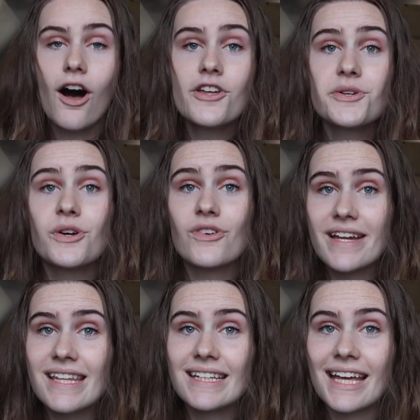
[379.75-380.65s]
Also, a
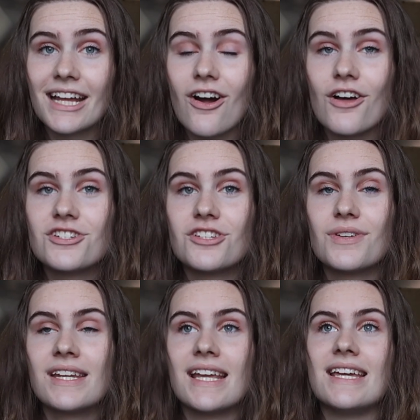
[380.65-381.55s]
great thing to get a college
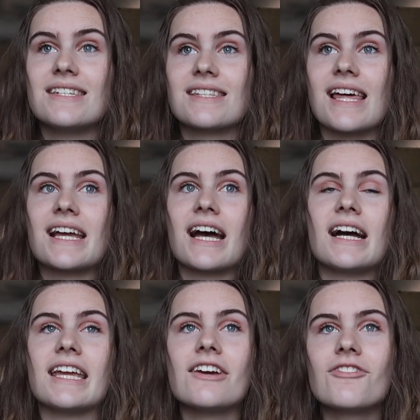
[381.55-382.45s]
student is like
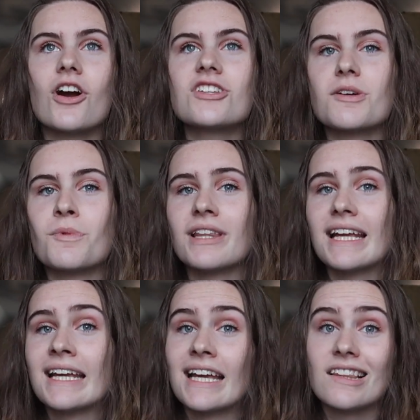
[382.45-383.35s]
a gift card somewhere they
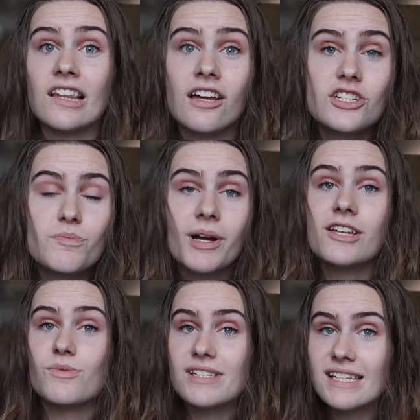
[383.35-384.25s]
can get lunch,
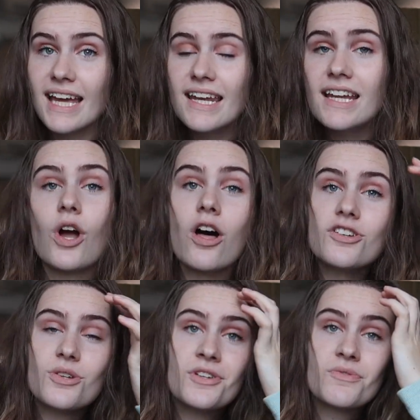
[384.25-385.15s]
because once again,
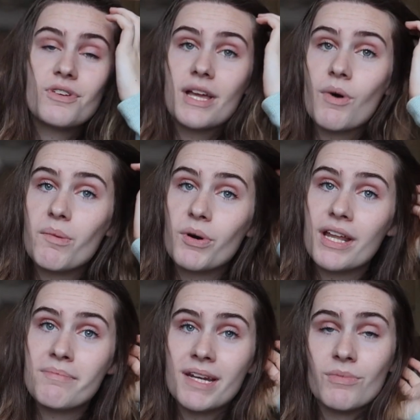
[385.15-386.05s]
college students really want to put
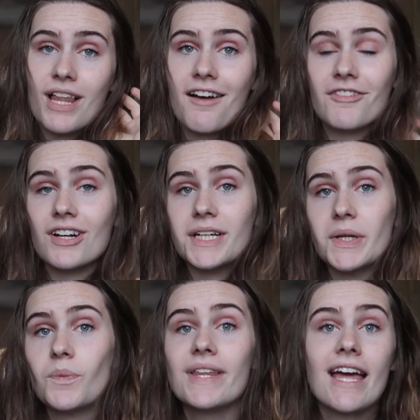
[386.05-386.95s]
in minimal effort
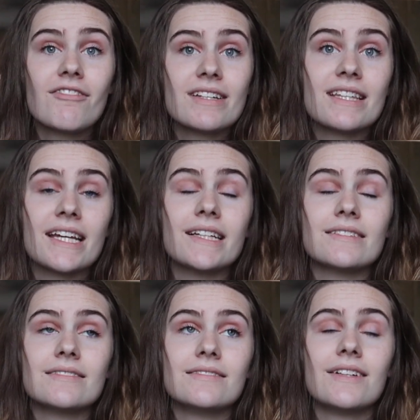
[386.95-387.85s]
with everything,
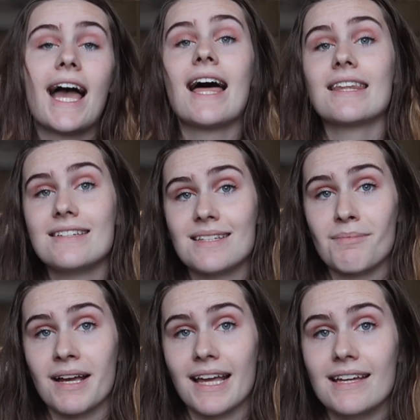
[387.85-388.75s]
at least in
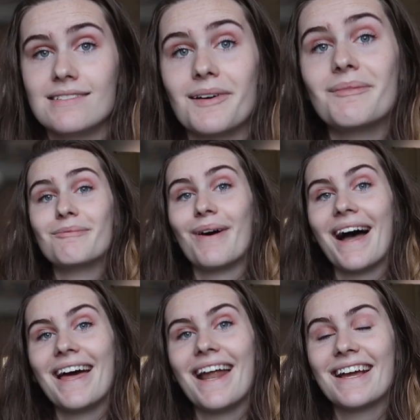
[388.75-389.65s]
my case.
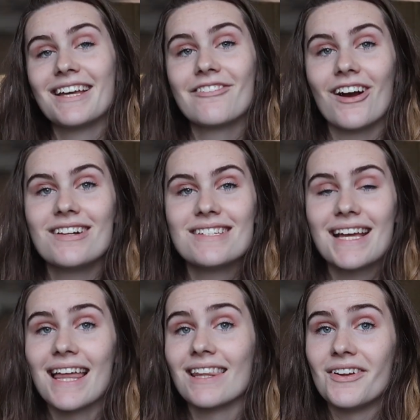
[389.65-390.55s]
But gift cards to
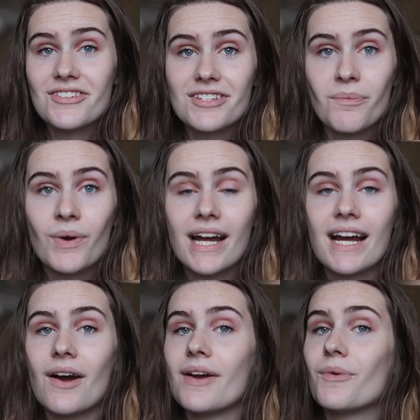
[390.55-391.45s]
get lunch
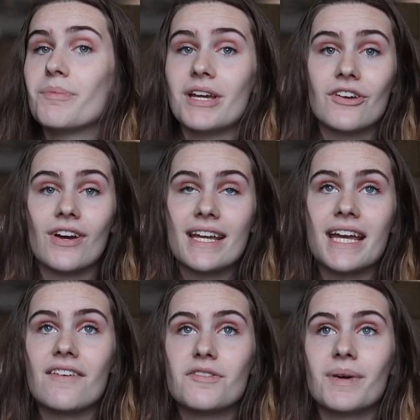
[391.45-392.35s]
somewhere, it would be a great
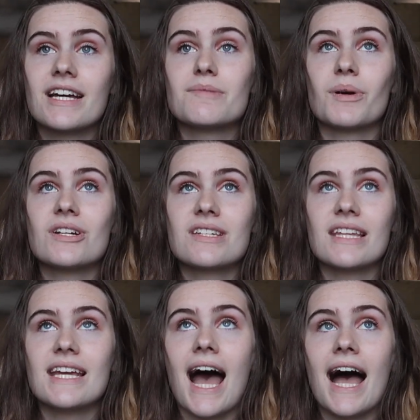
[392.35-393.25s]
gift, because
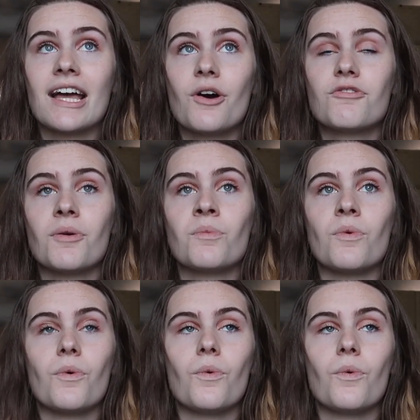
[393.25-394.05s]
personally I go from